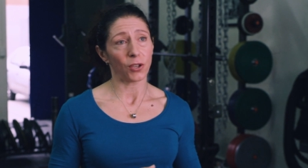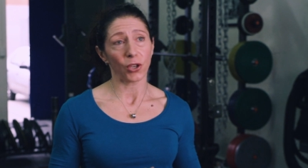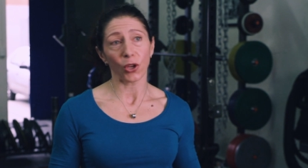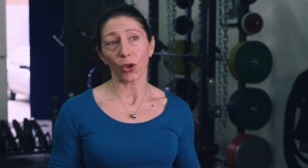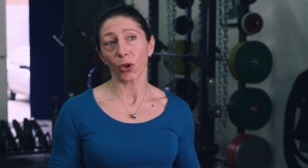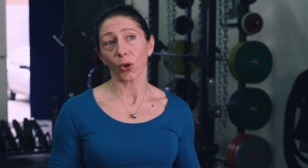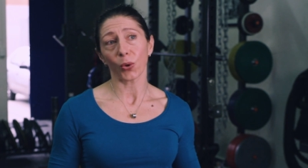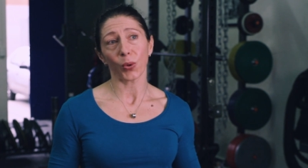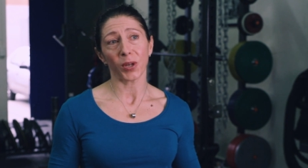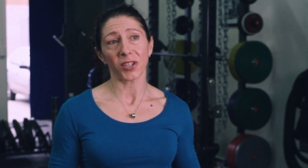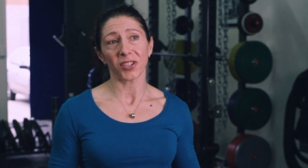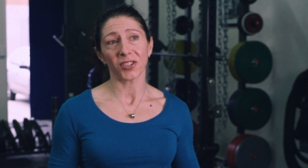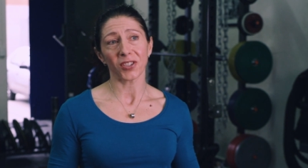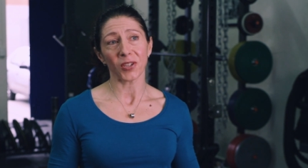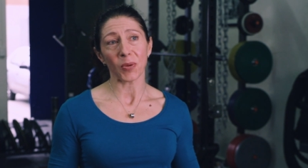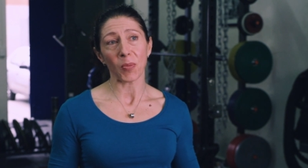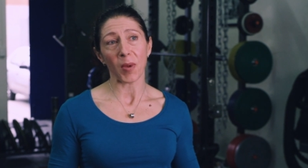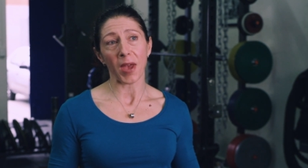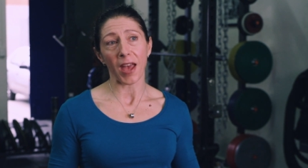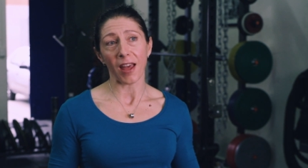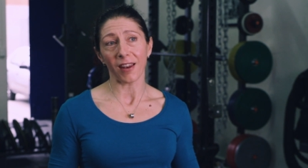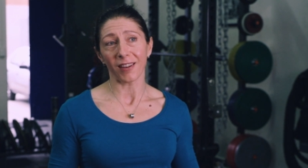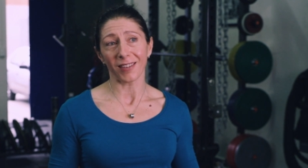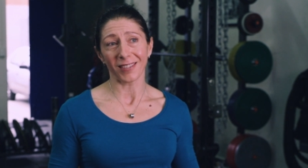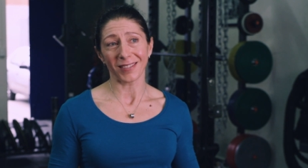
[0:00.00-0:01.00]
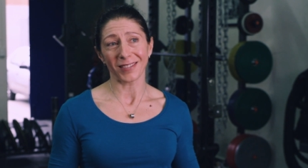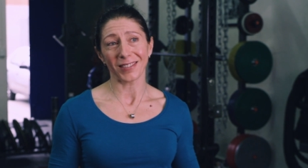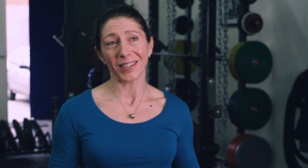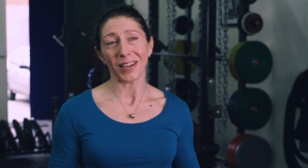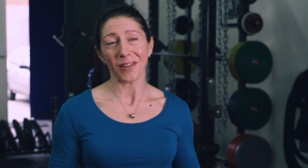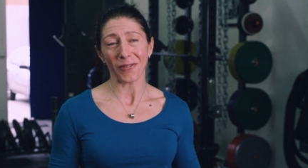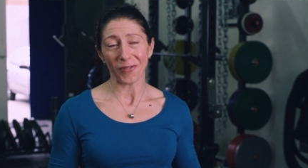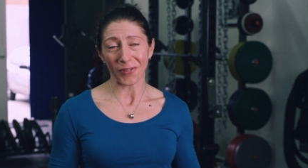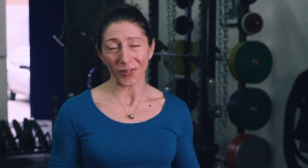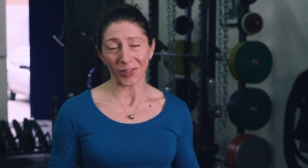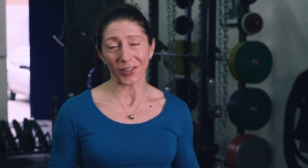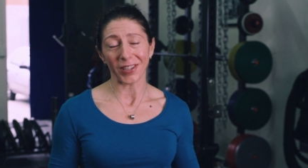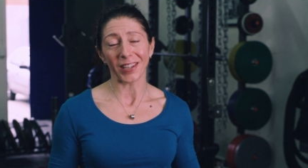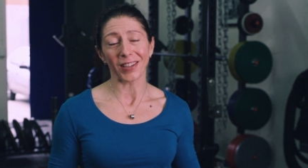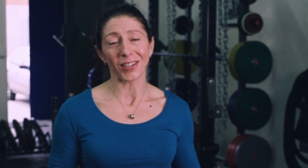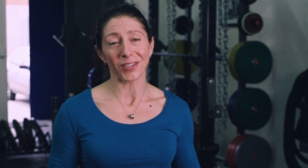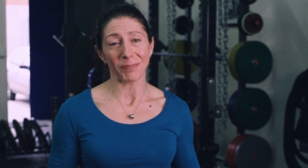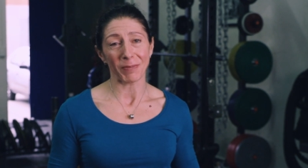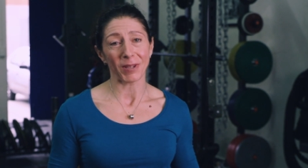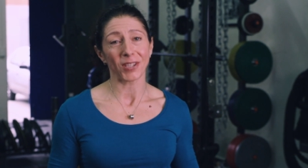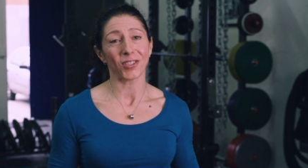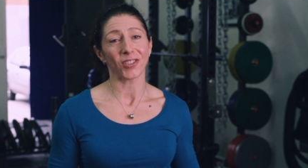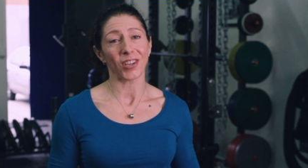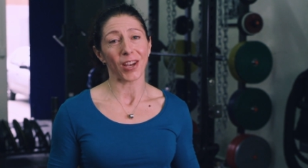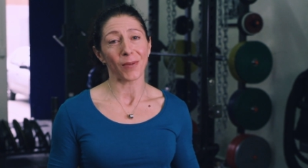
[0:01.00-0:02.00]
No, no question about it. Definitely in
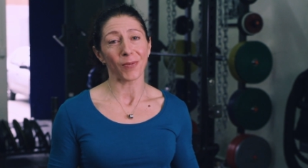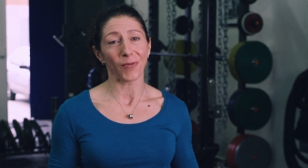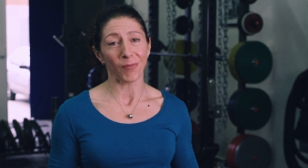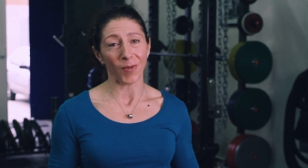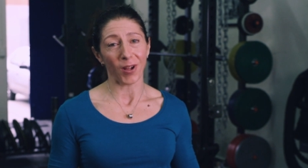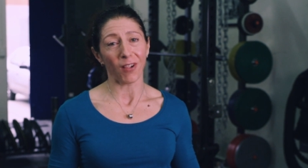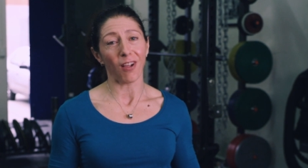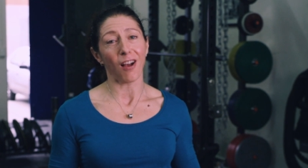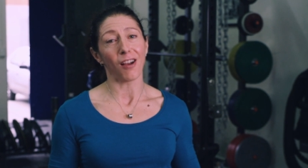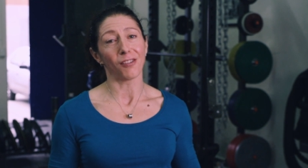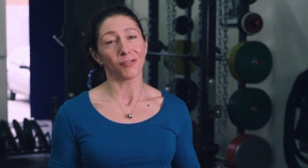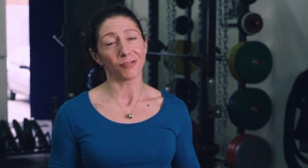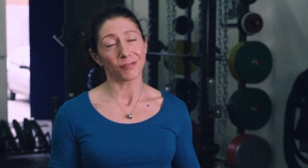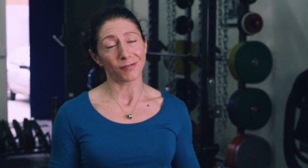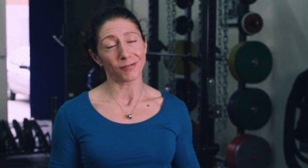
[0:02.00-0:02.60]
the best shape of my life.